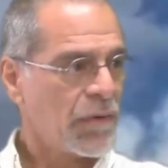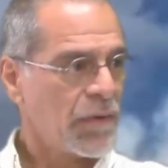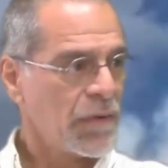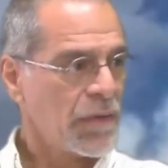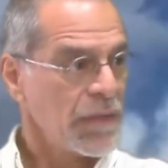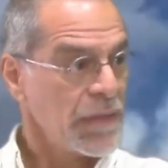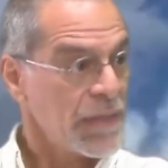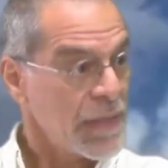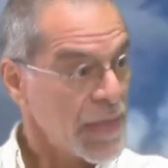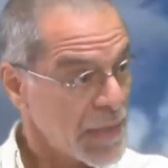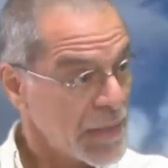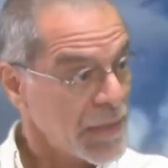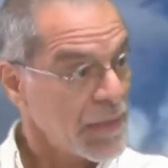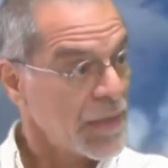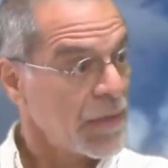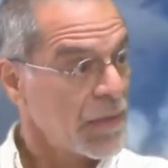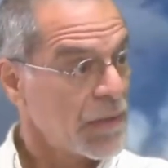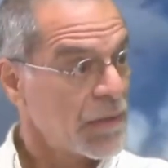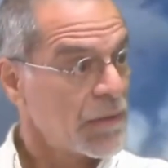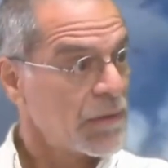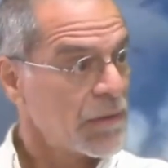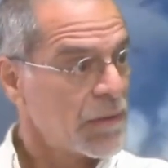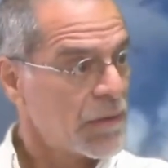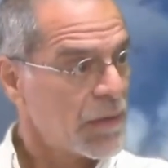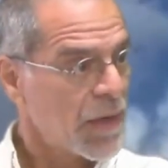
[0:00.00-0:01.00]
then? Yeah,
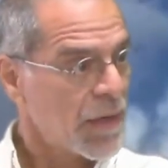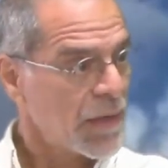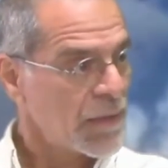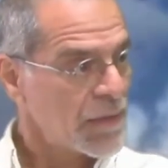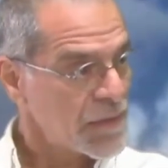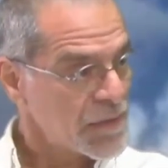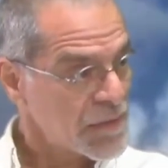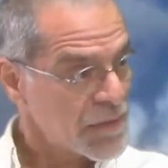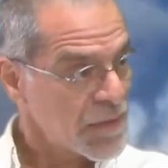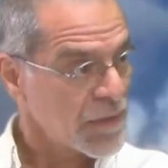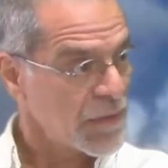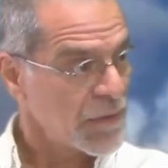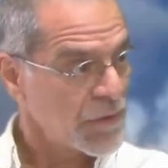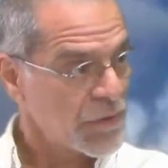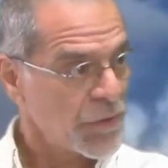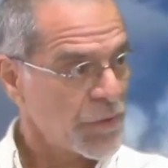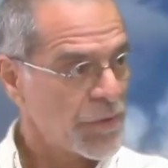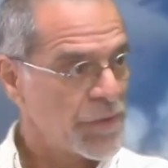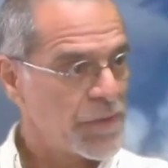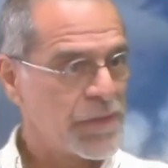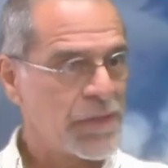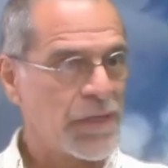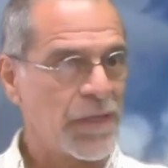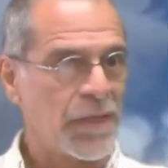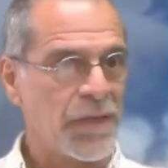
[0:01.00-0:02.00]
yeah. Right. And the
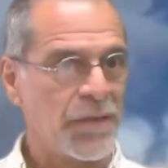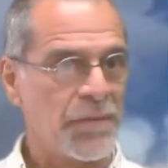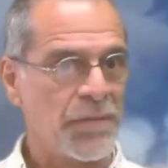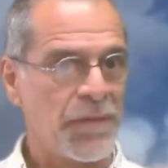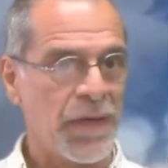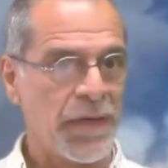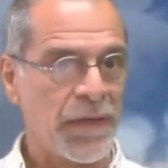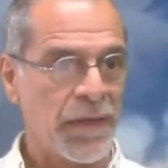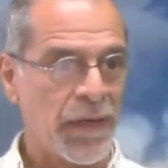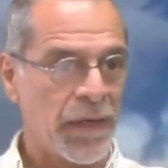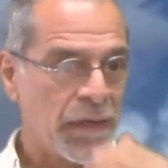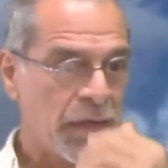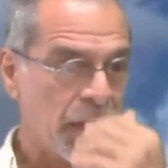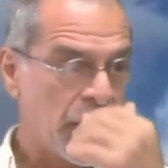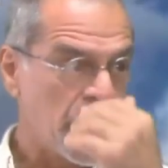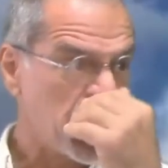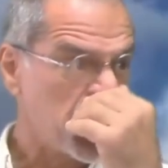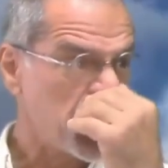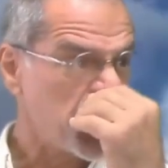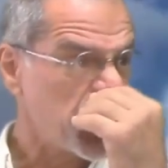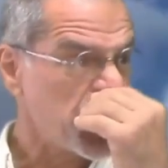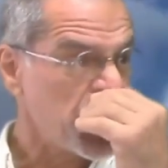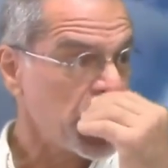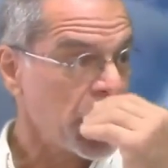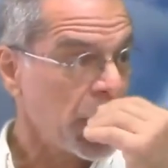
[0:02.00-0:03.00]
signatories said in, in that they
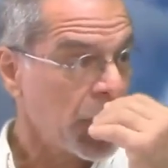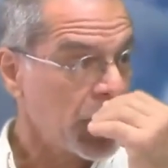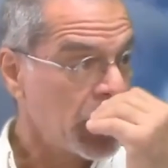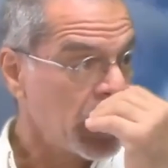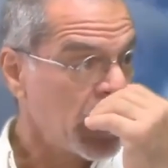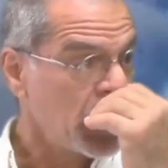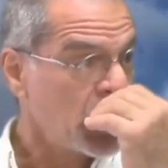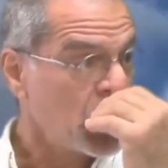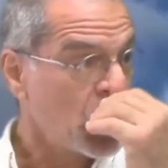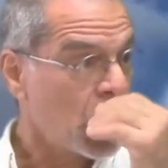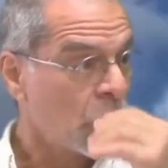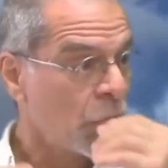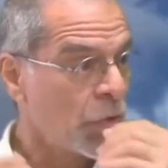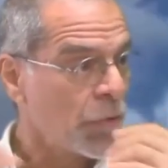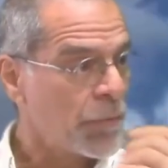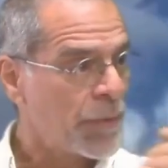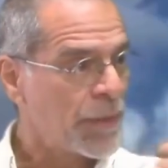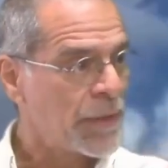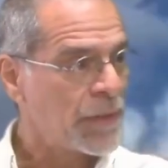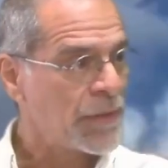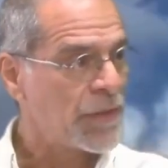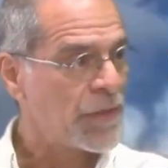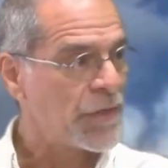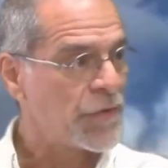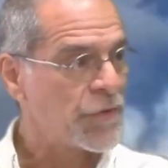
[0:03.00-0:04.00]
share the
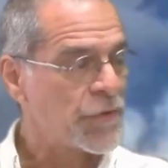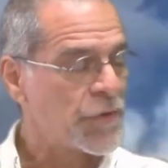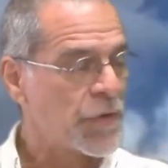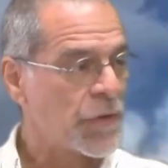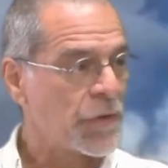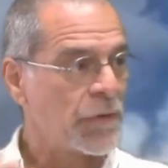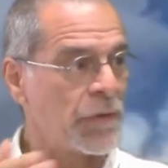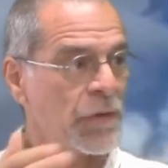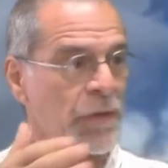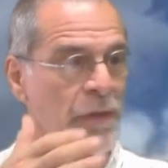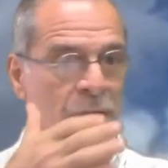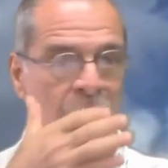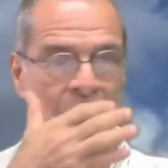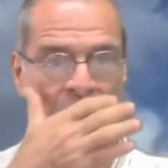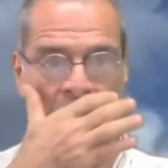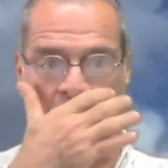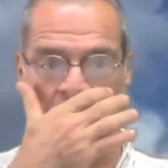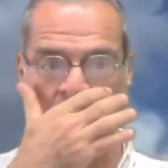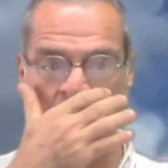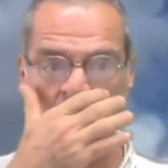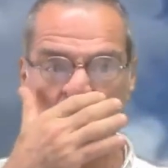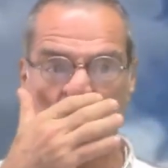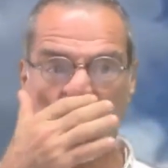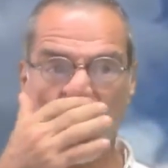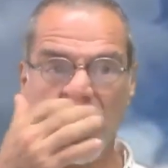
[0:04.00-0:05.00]
documentation.
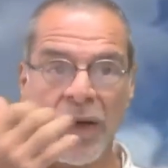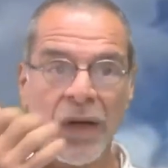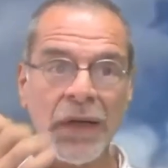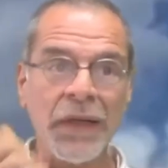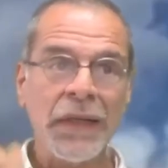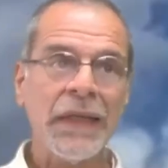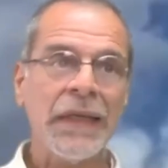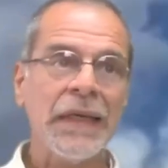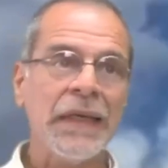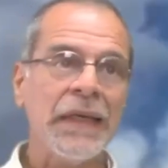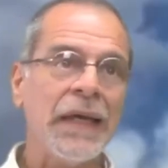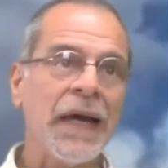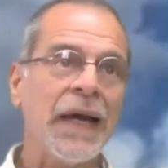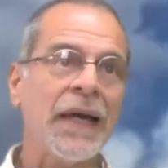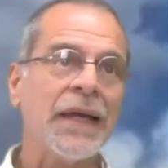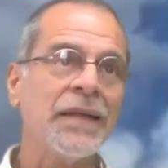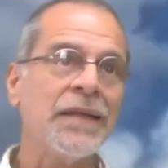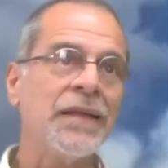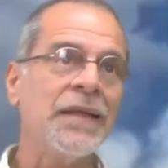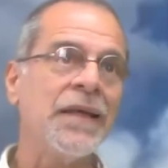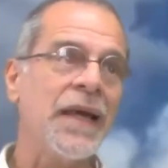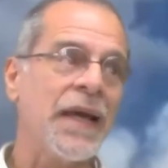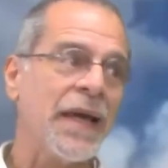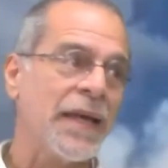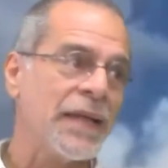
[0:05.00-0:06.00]
But all the
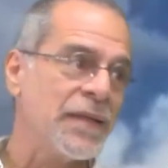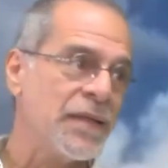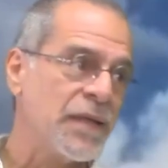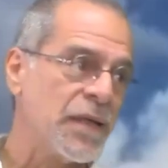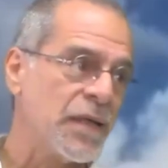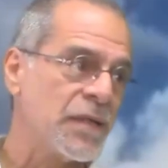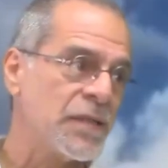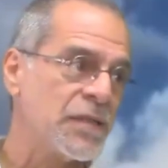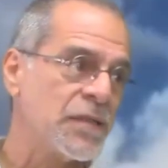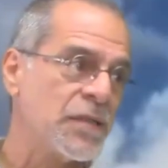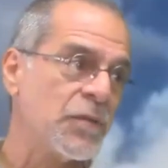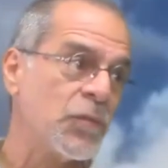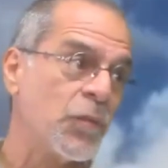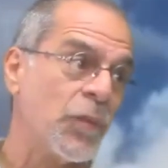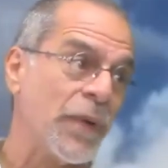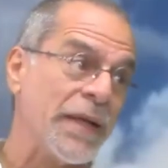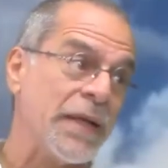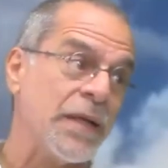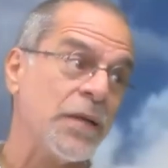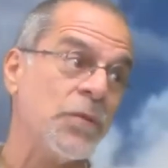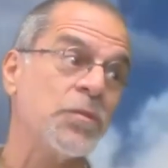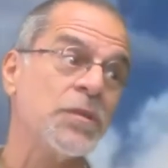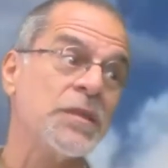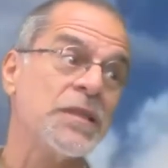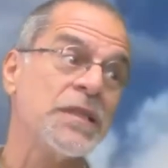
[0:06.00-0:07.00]
EITI does,
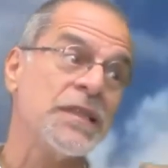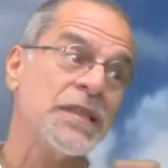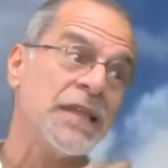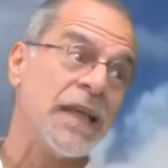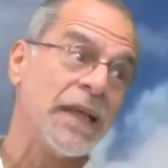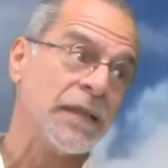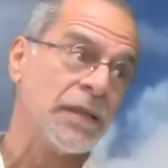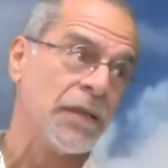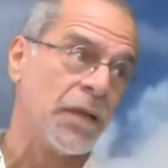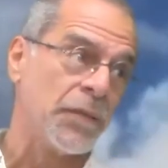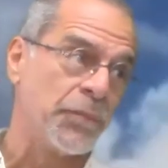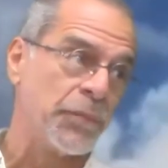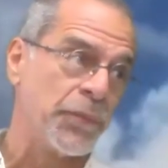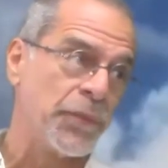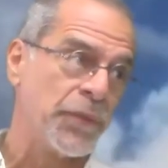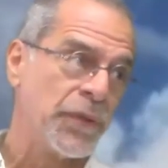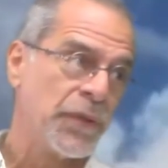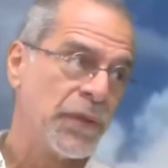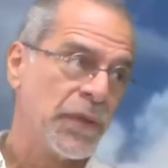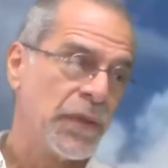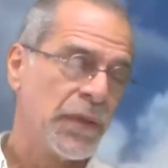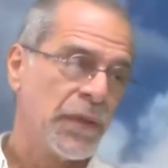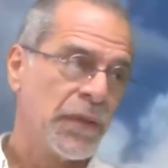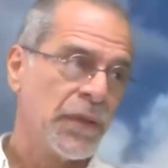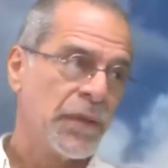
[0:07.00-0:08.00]
when it was set up,
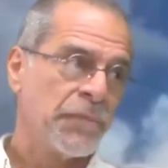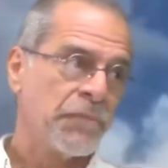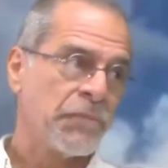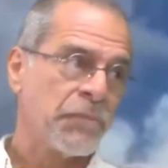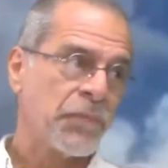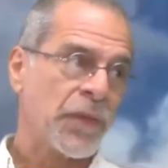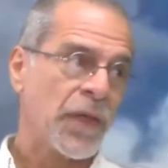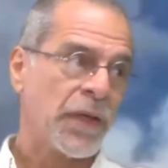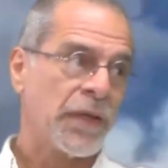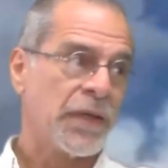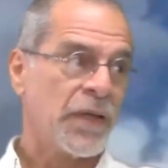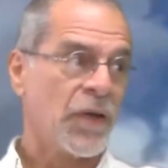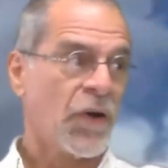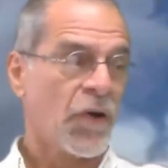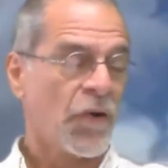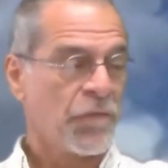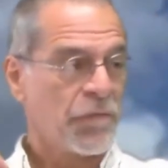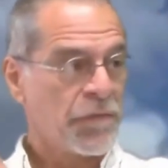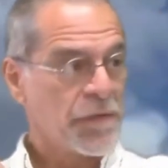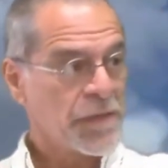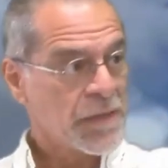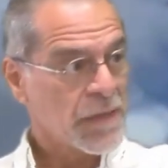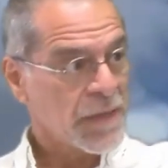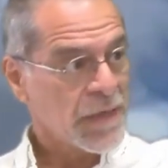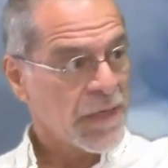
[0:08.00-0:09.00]
and the
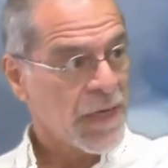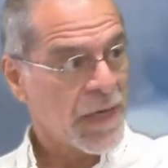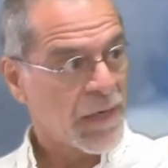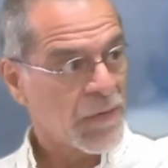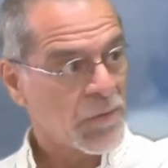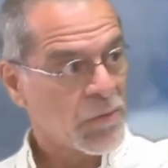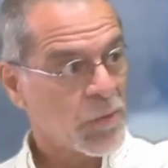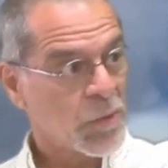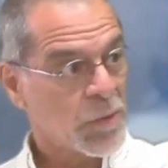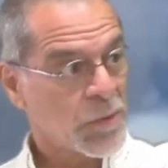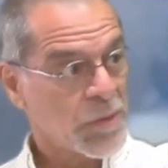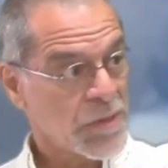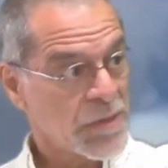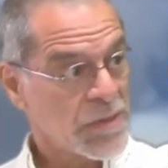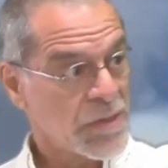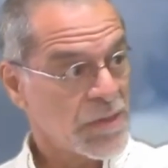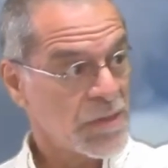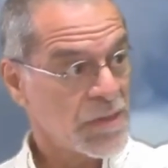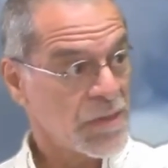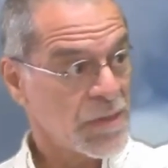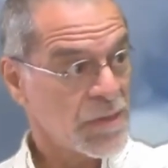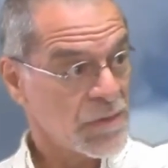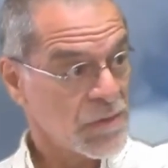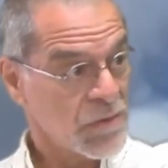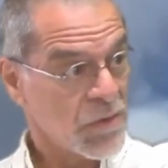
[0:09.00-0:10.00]
office and the headquarters
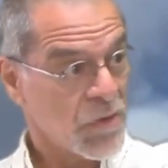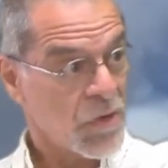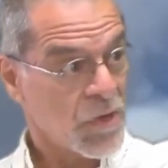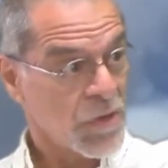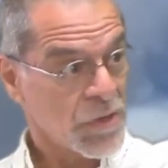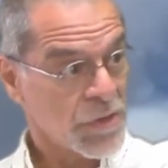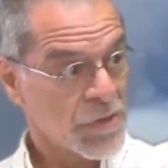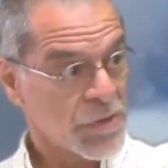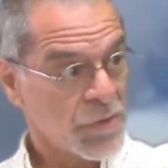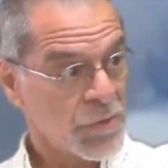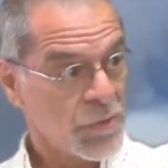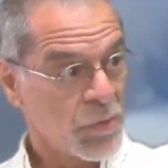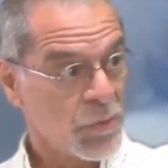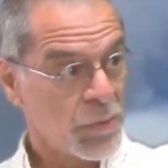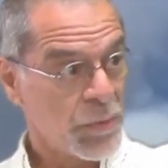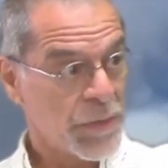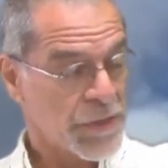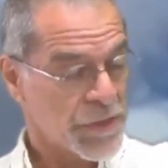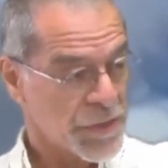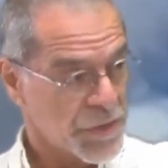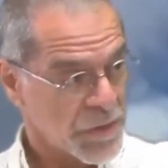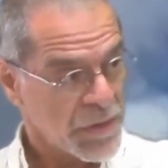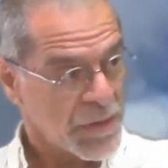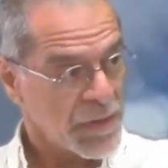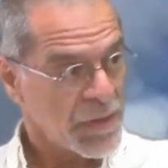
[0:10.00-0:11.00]
is in Oslo,
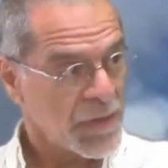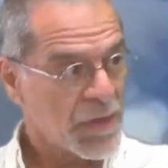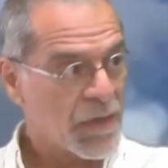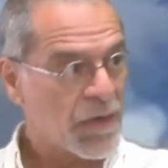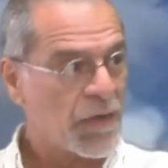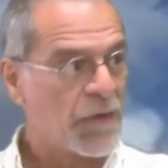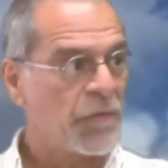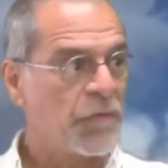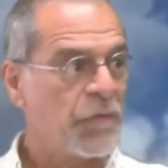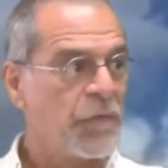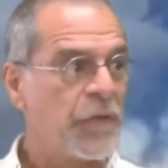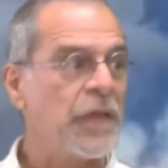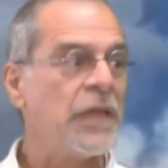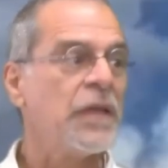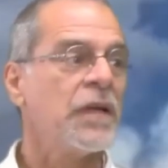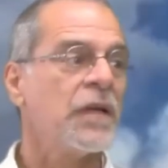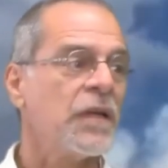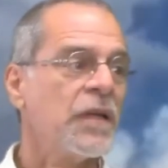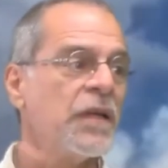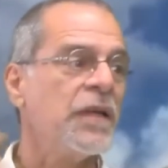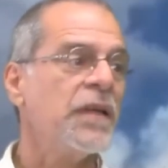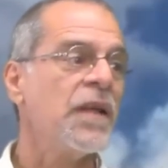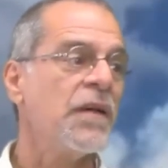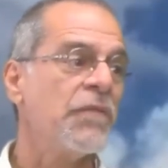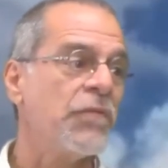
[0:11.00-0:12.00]
which
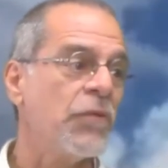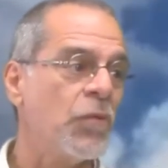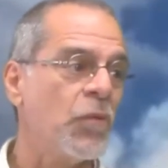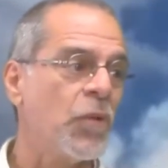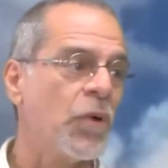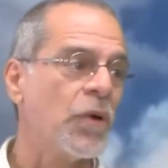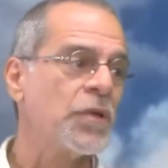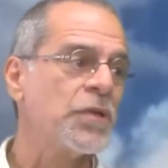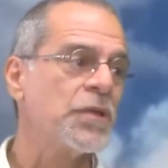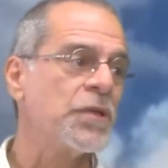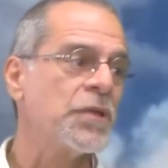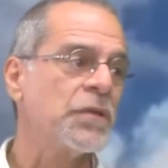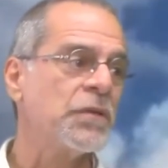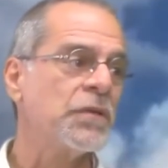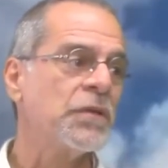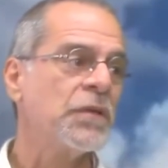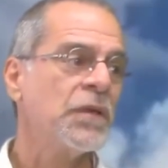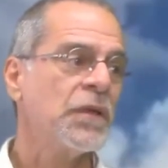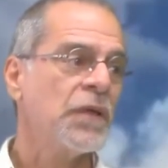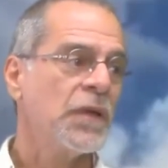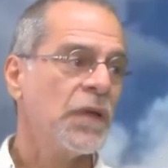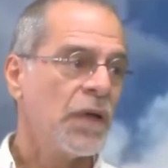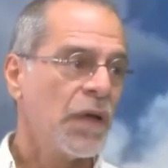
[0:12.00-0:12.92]
conveniently never want to